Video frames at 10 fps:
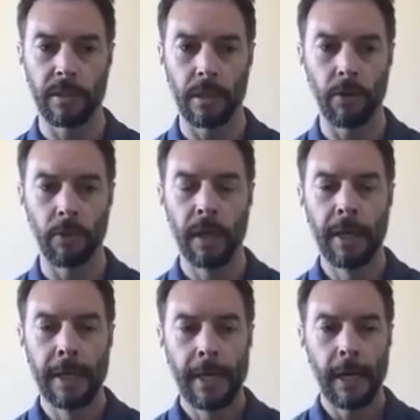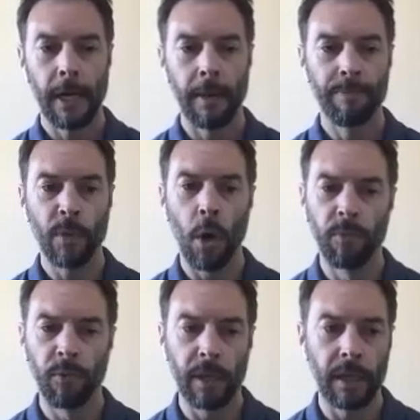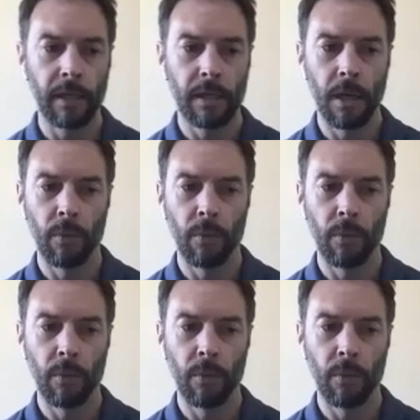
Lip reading: So hopefully, you know,